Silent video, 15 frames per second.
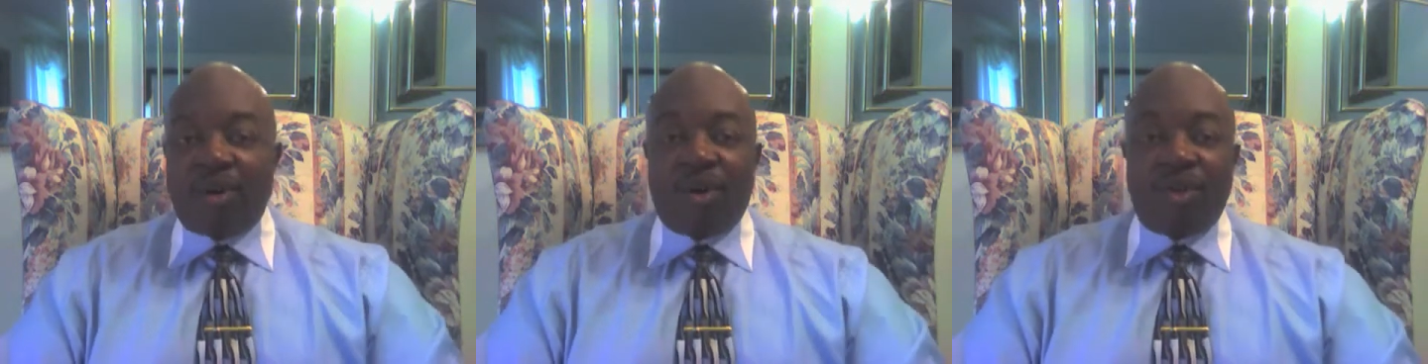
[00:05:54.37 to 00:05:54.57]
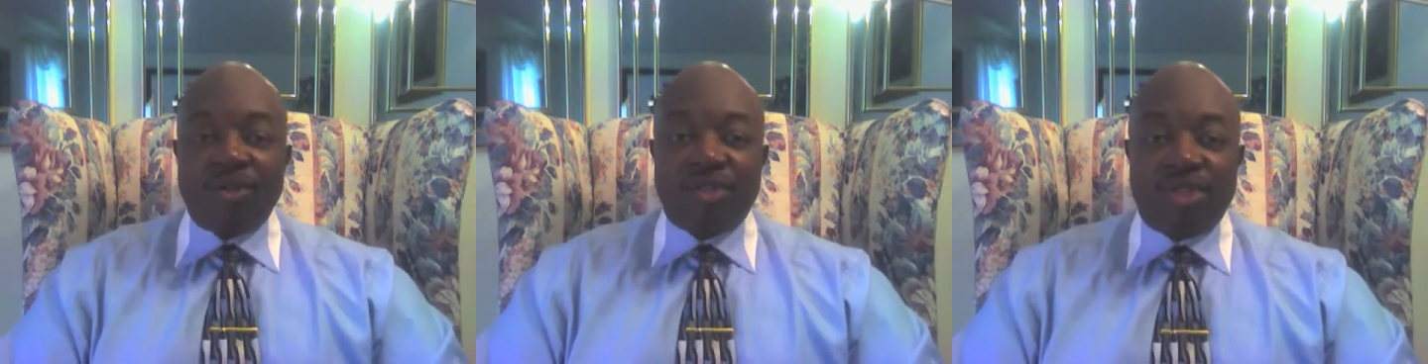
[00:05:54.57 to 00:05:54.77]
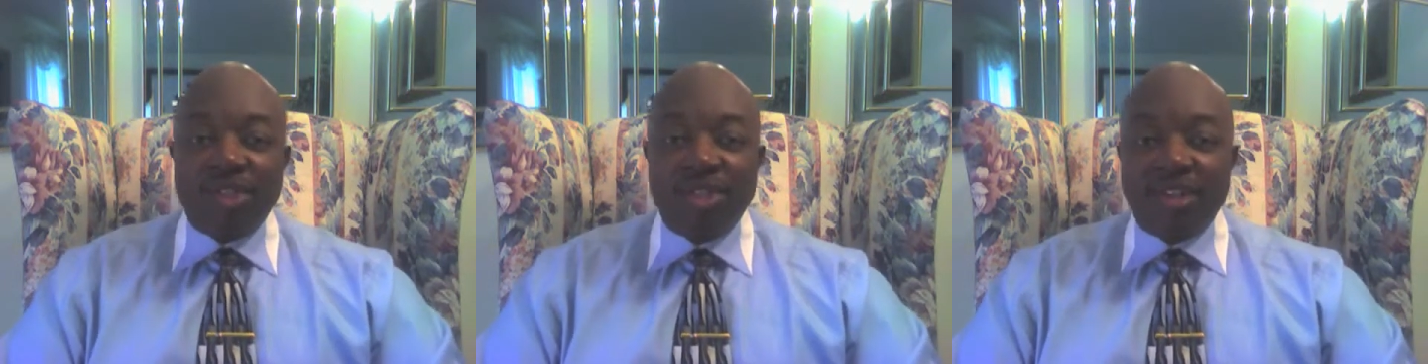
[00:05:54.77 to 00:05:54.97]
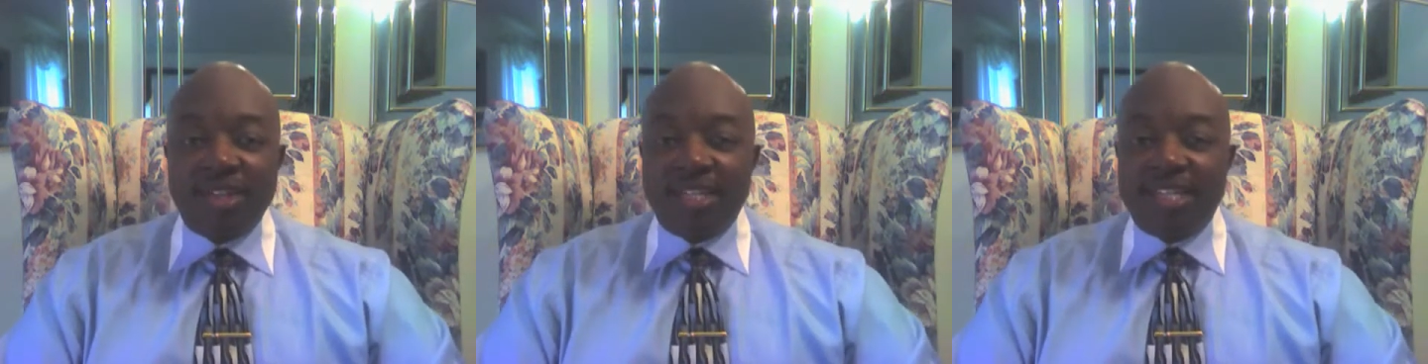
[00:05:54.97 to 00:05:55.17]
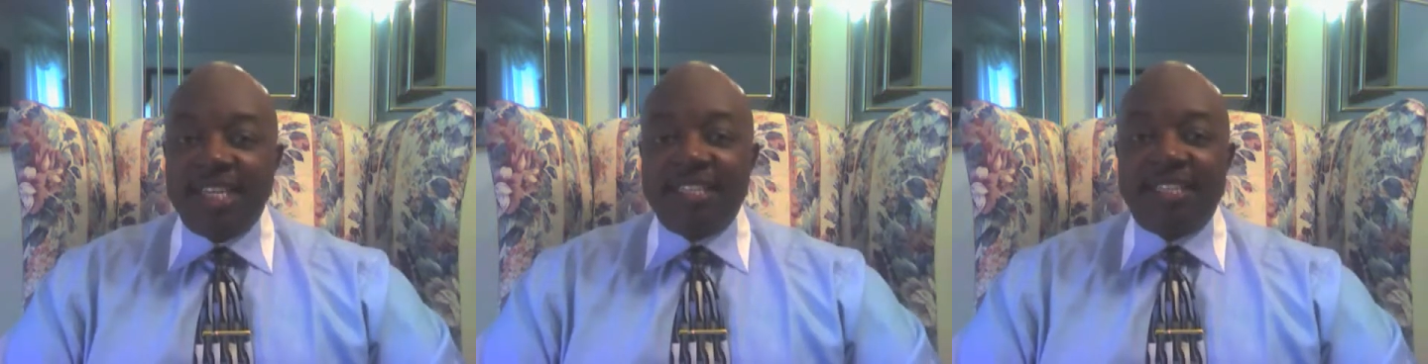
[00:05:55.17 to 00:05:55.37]
calls
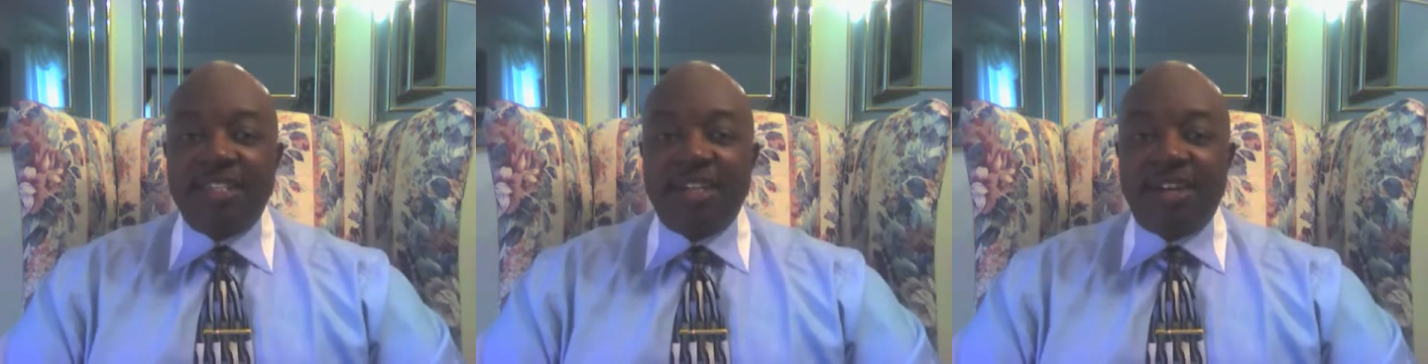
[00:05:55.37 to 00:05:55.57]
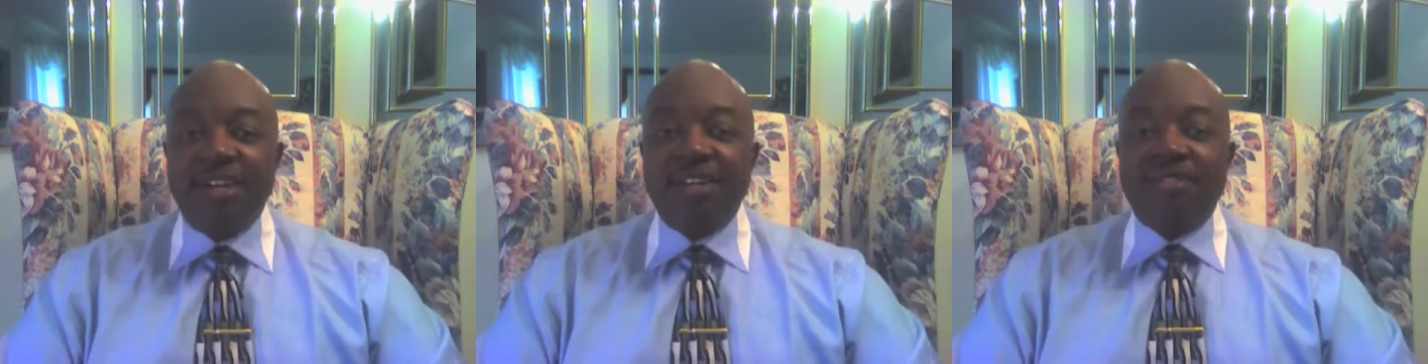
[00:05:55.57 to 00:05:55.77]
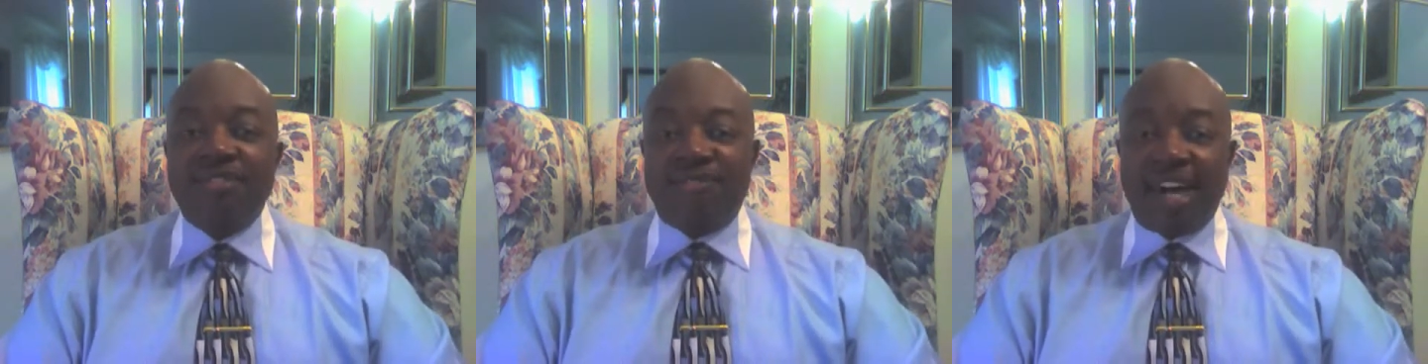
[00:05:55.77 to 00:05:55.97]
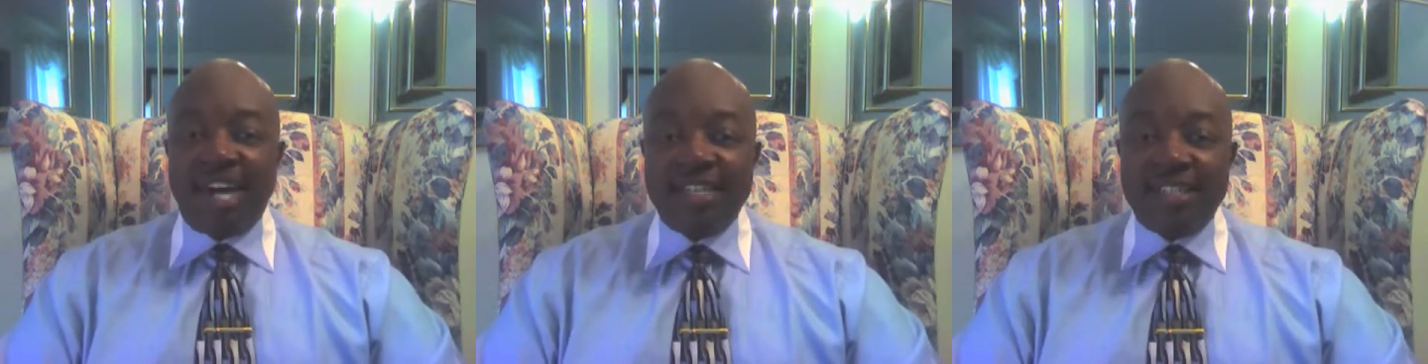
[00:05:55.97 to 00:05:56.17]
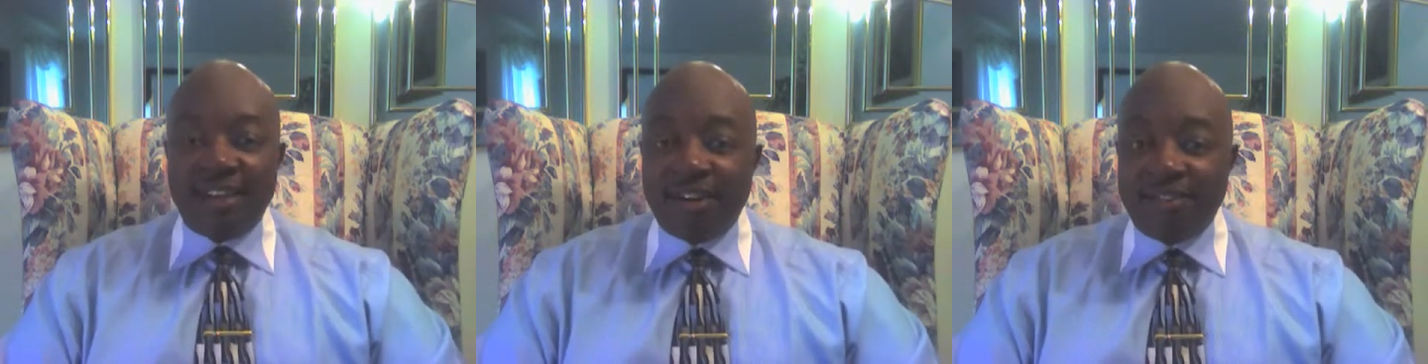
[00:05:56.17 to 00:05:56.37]
good is the good
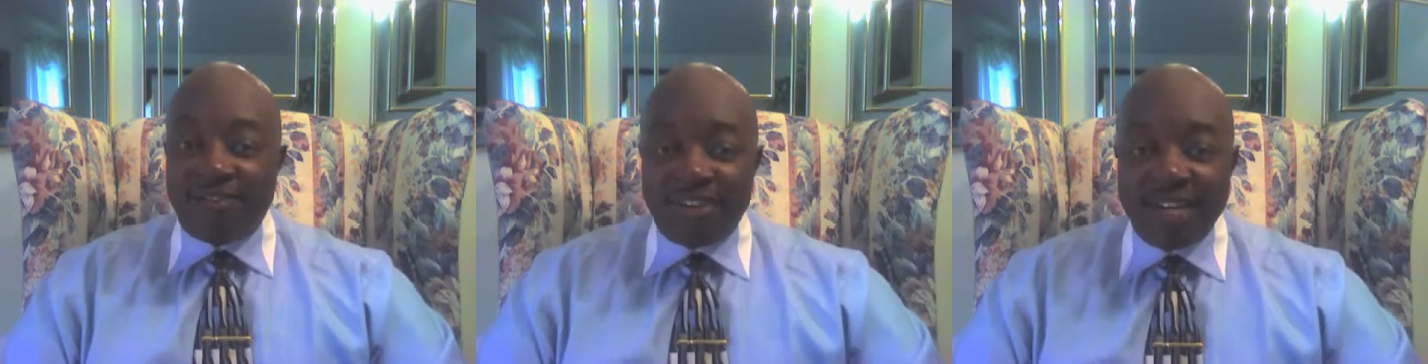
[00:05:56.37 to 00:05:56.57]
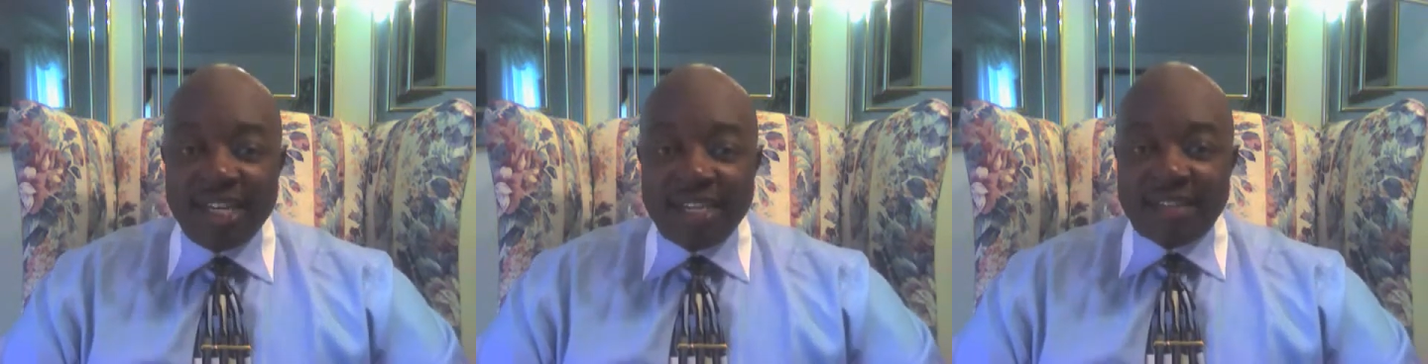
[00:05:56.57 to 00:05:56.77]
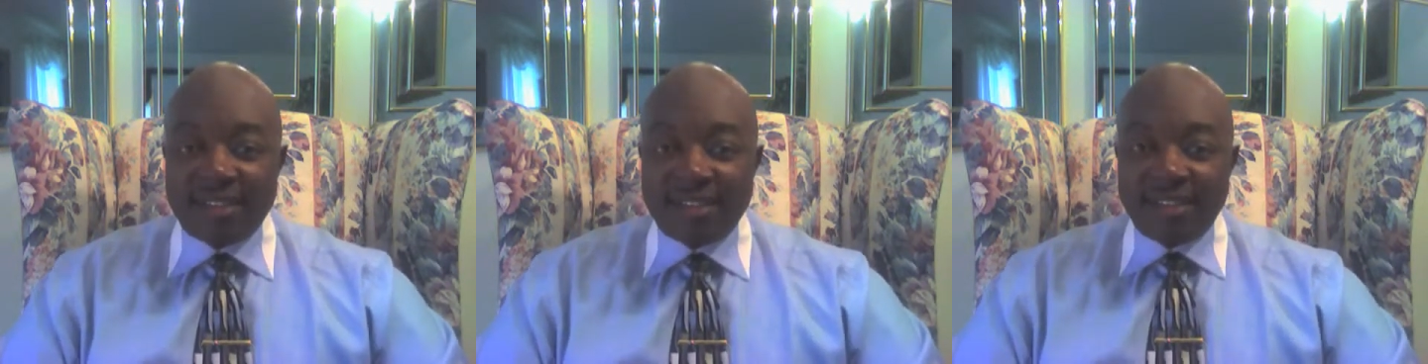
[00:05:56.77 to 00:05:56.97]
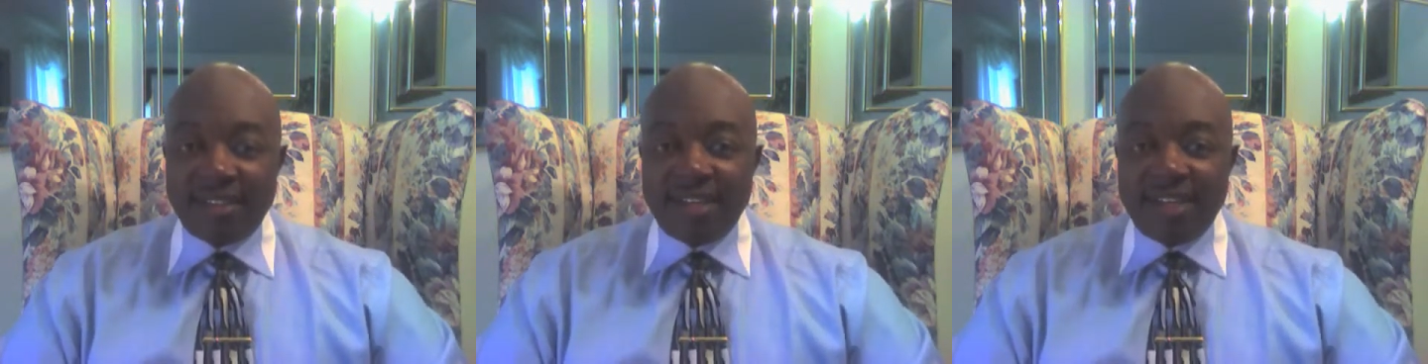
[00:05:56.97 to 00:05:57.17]
fight of faith.